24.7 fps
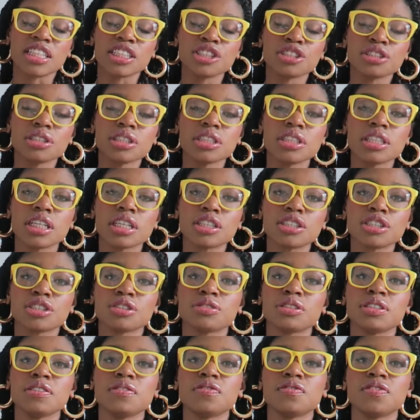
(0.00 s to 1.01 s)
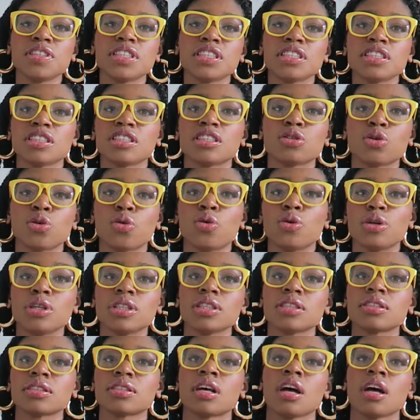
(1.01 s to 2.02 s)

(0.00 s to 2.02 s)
introductory physics course.